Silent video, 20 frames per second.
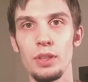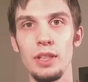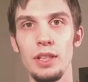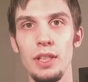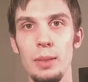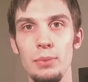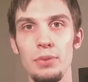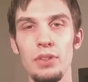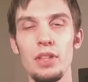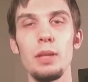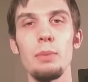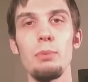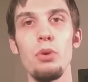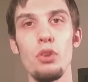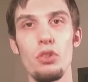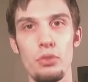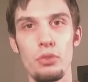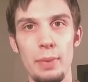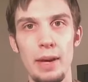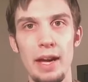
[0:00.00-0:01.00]
keeps getting
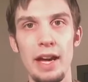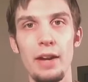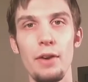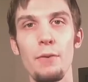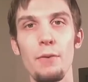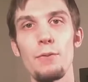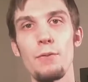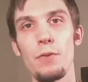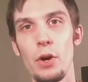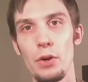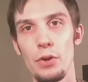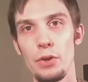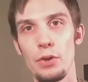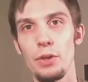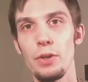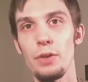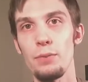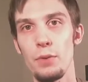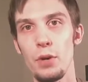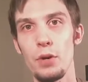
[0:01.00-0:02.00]
pushed back
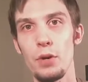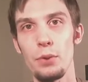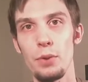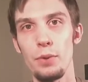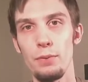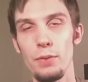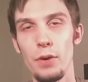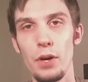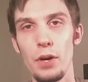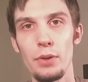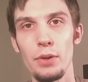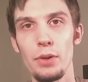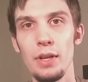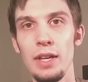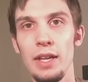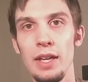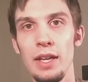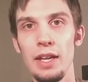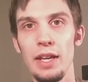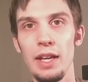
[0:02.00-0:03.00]
farther and farther and farther.